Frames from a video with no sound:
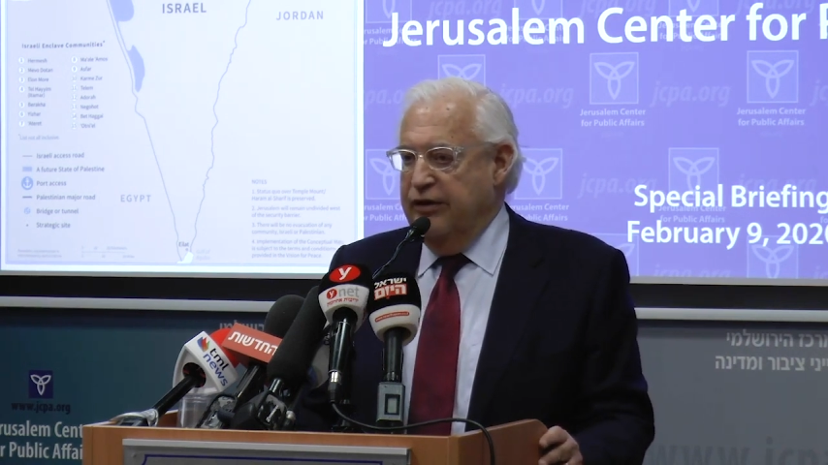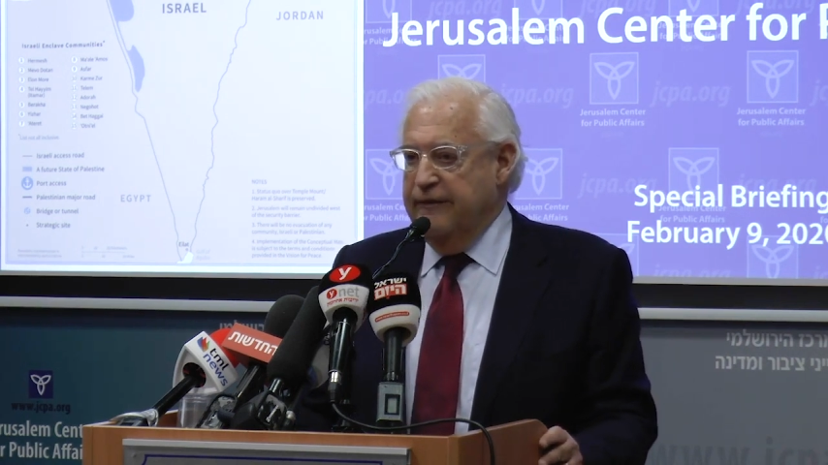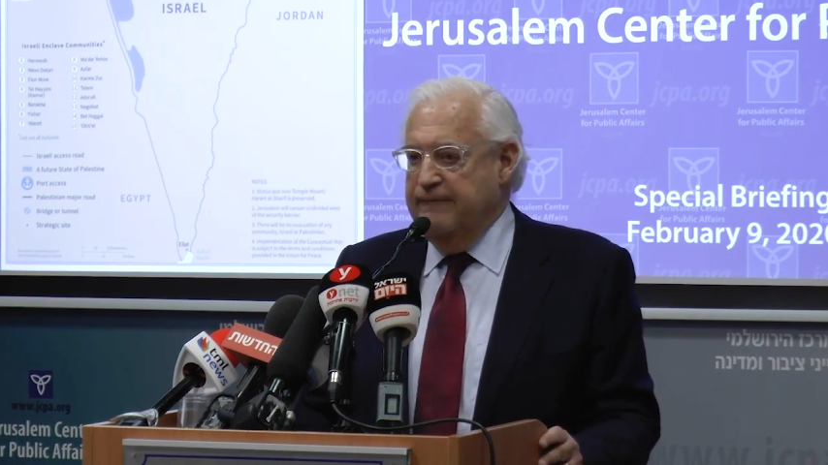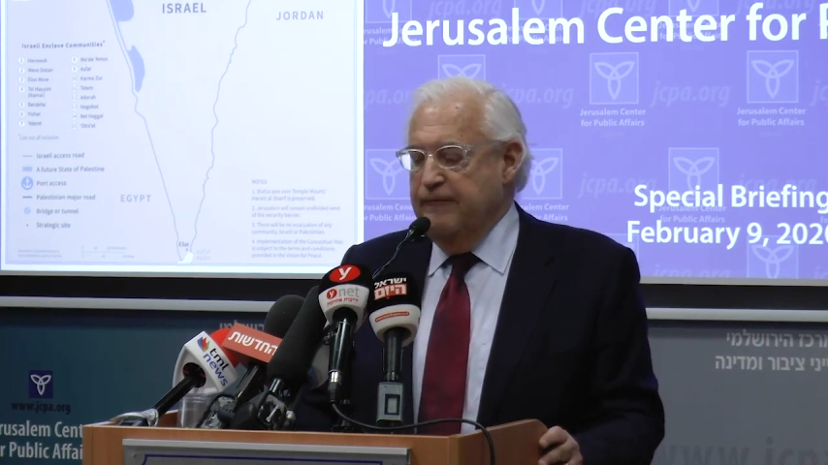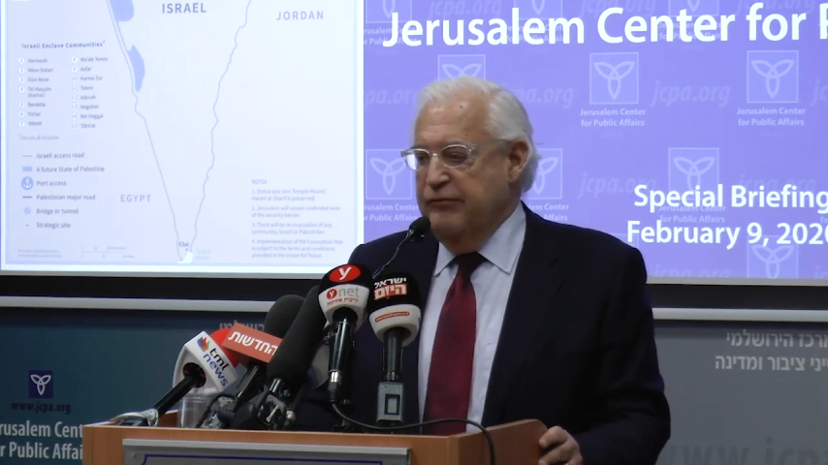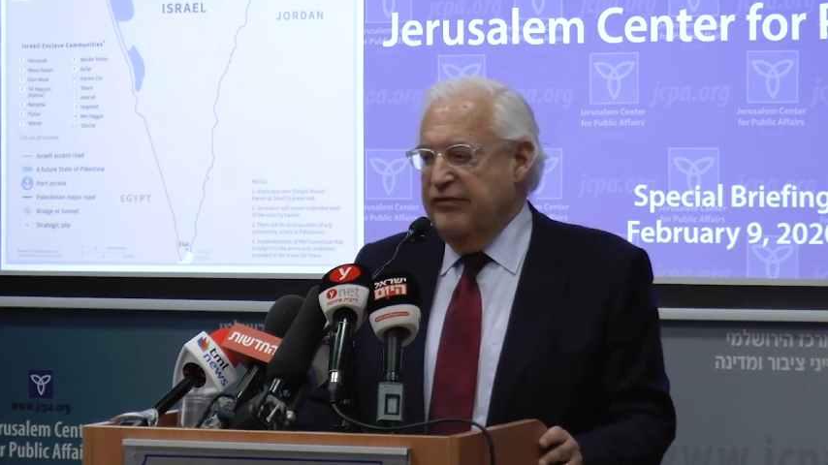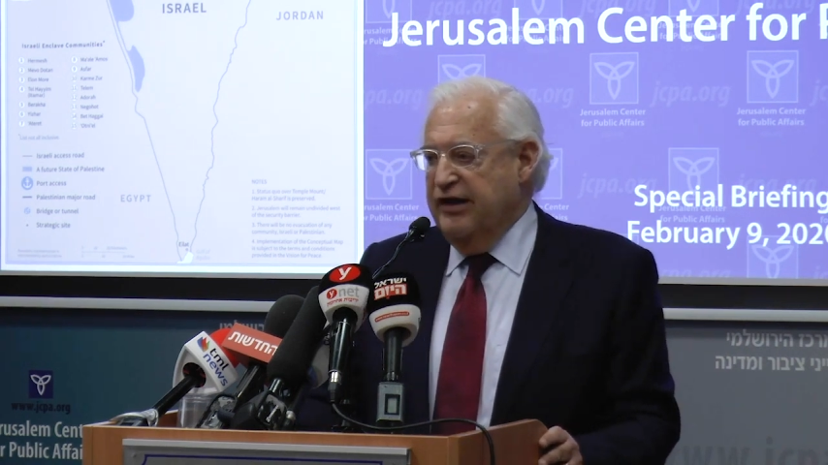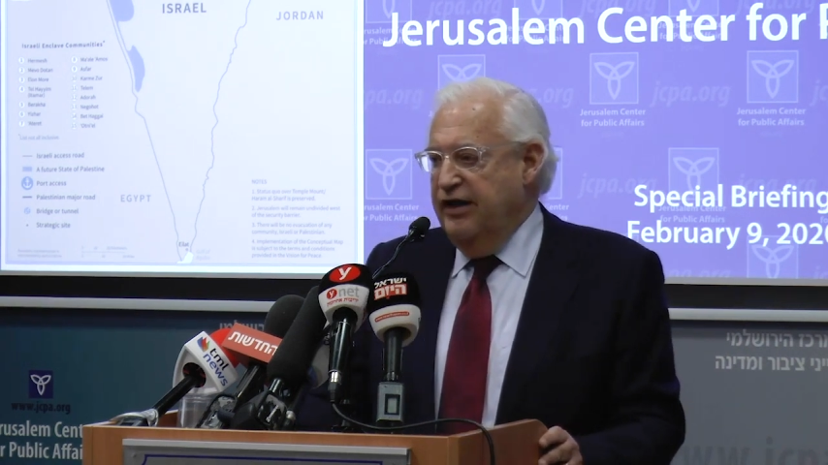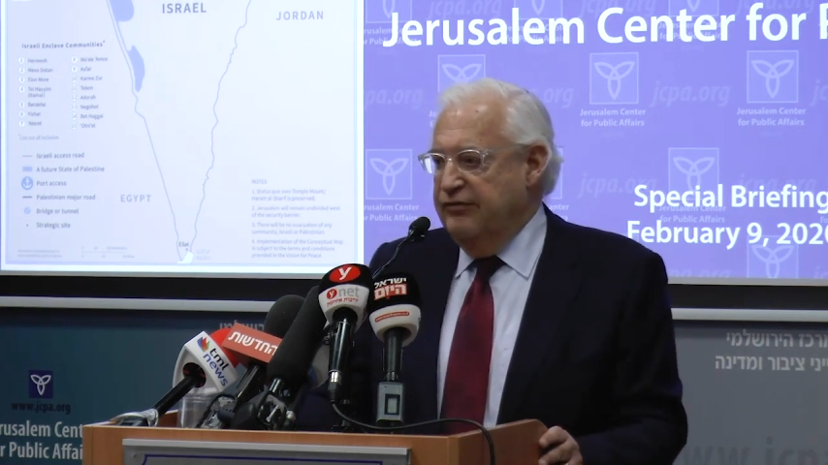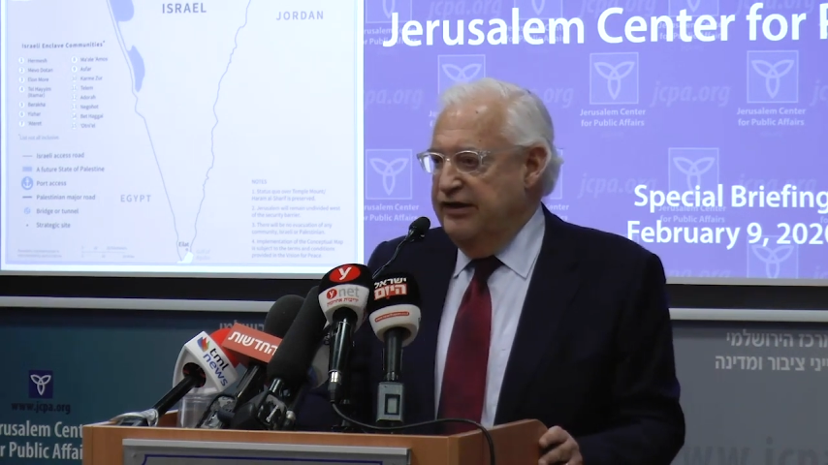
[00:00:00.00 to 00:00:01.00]
work
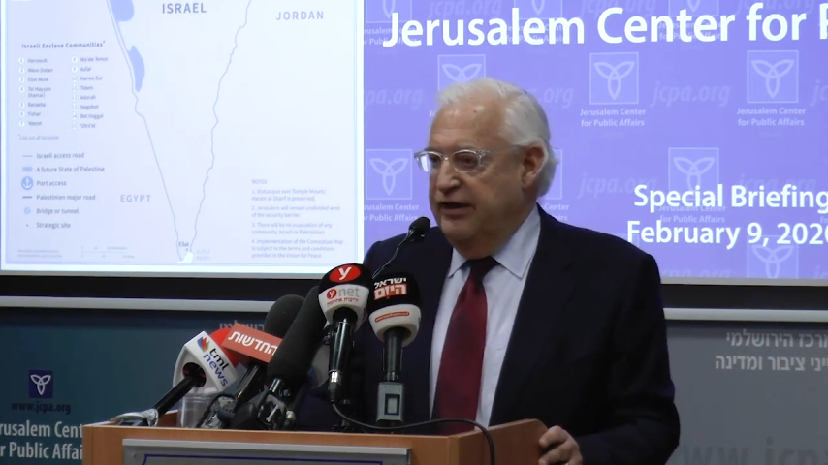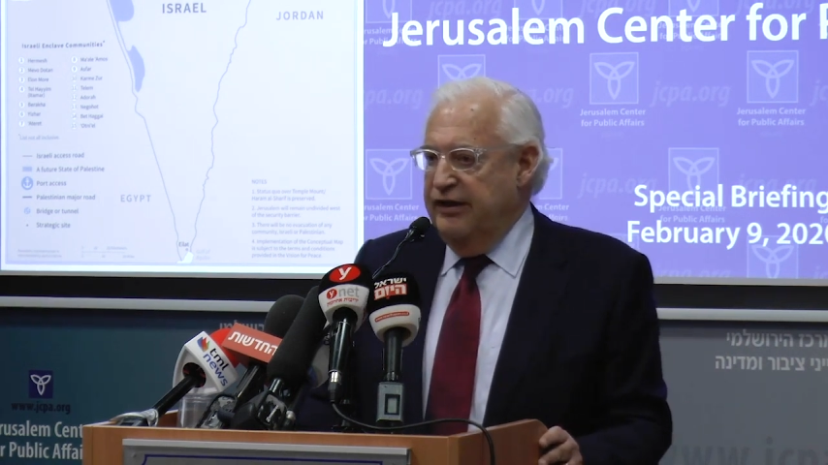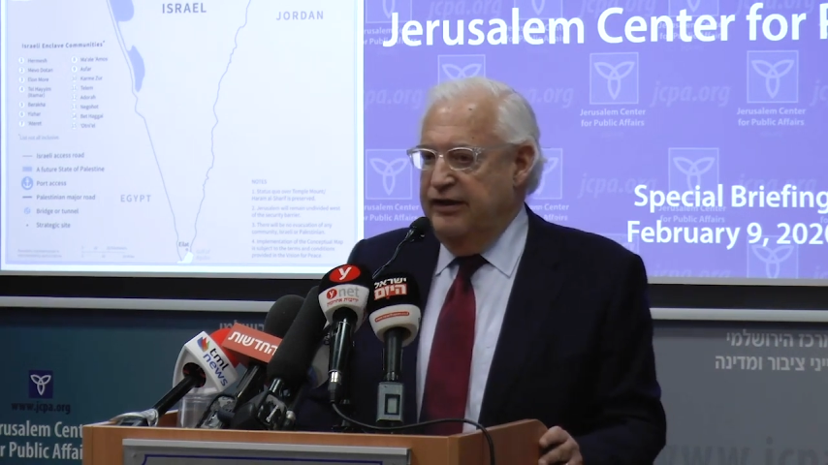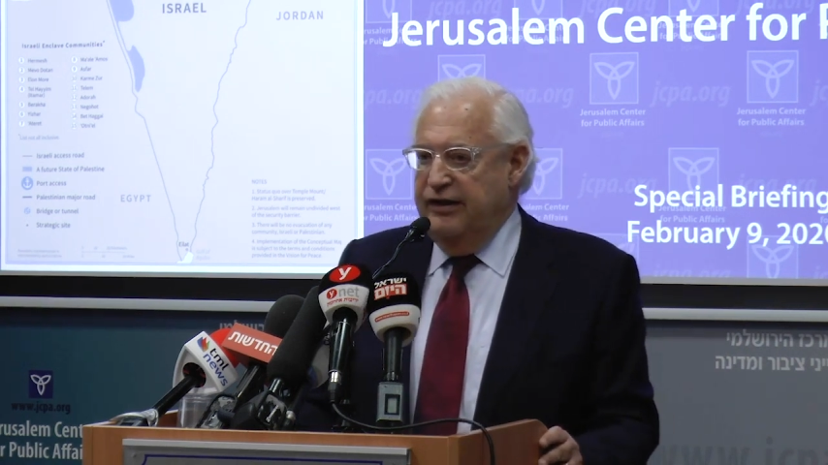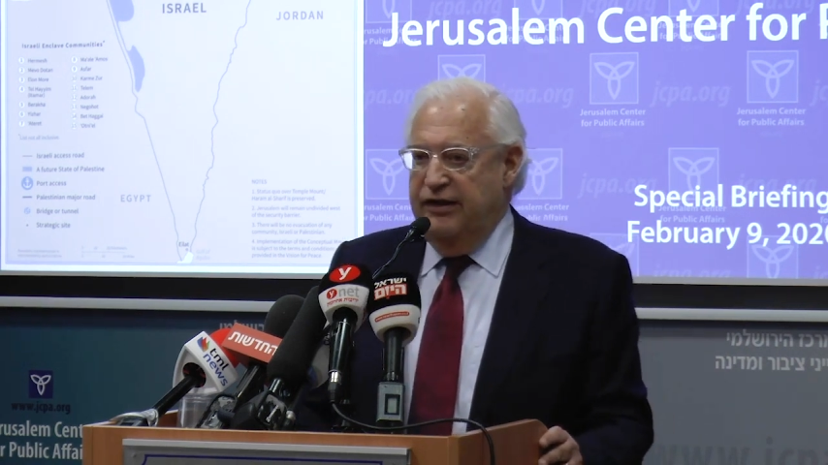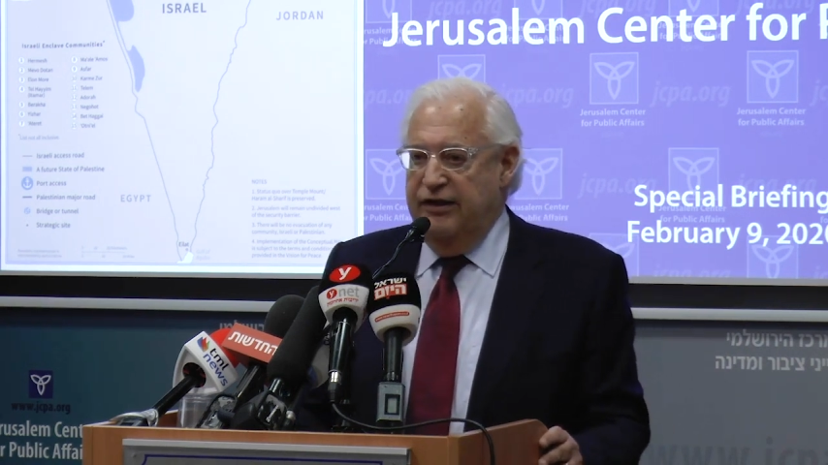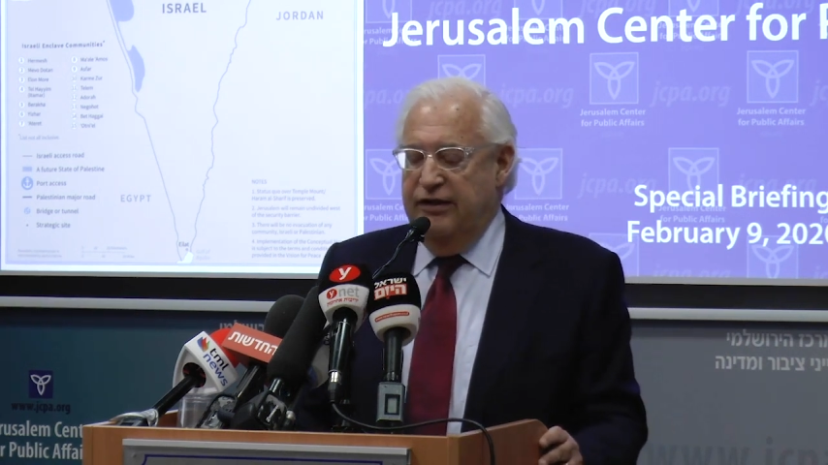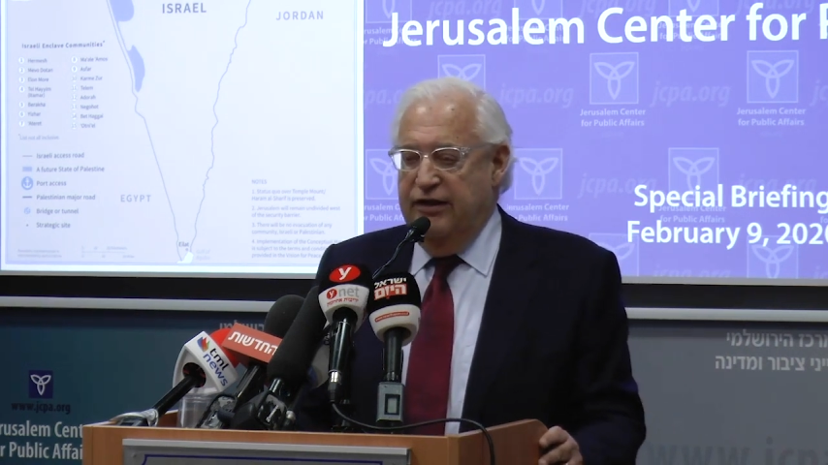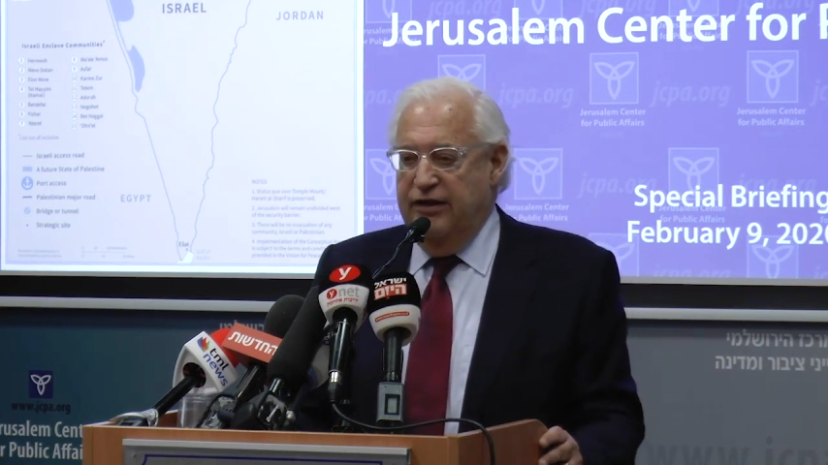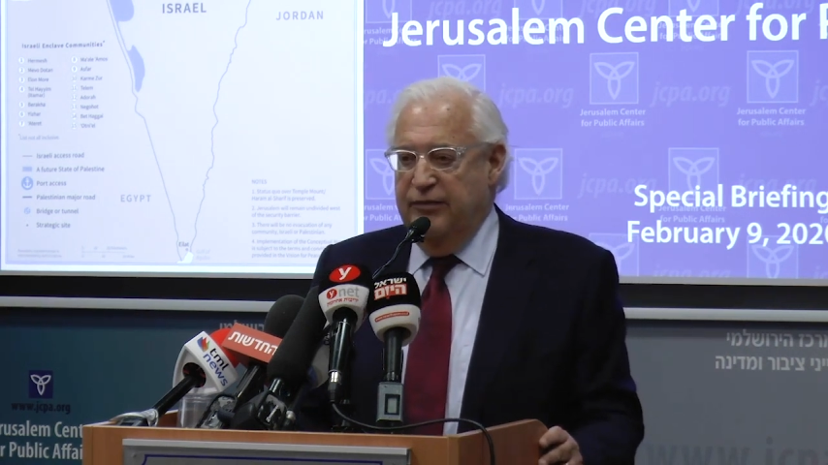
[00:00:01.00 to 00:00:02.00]
every day
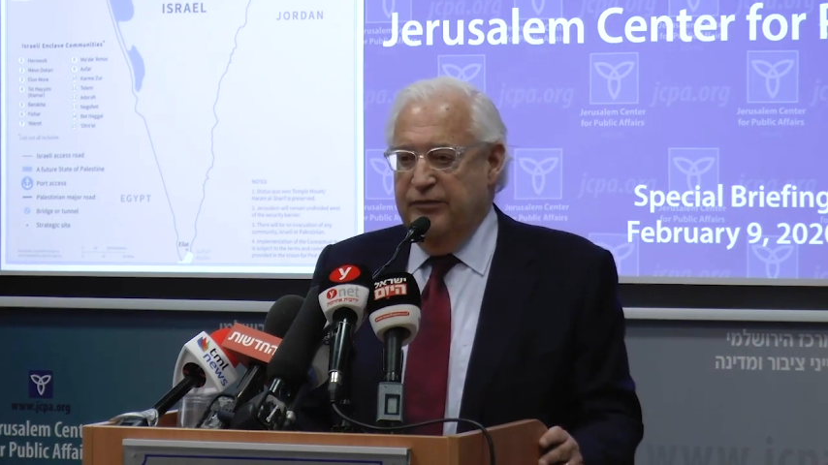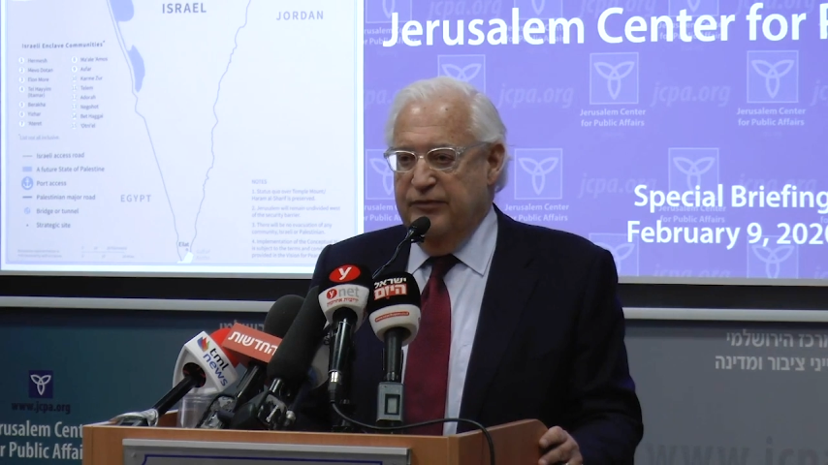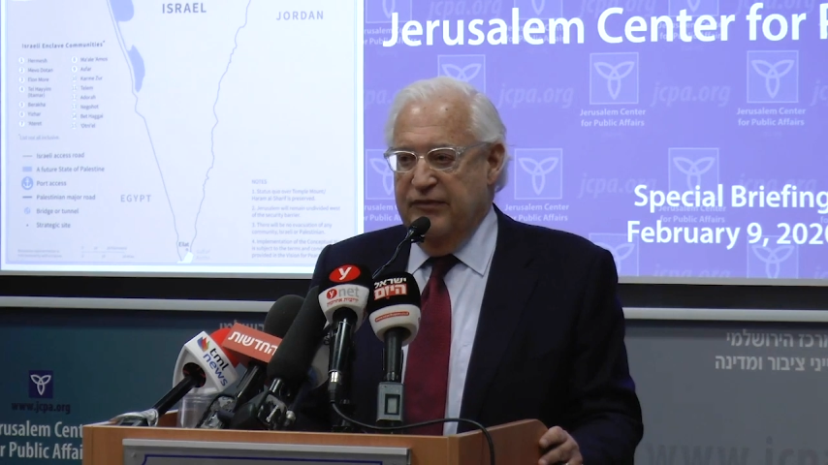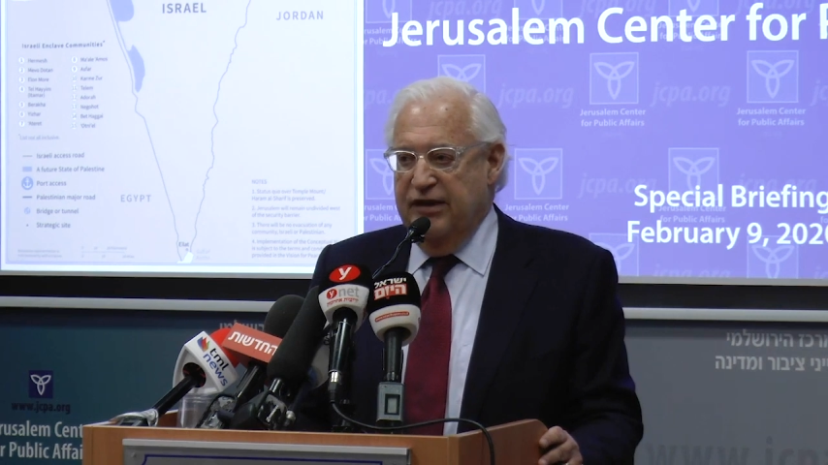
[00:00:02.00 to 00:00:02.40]
in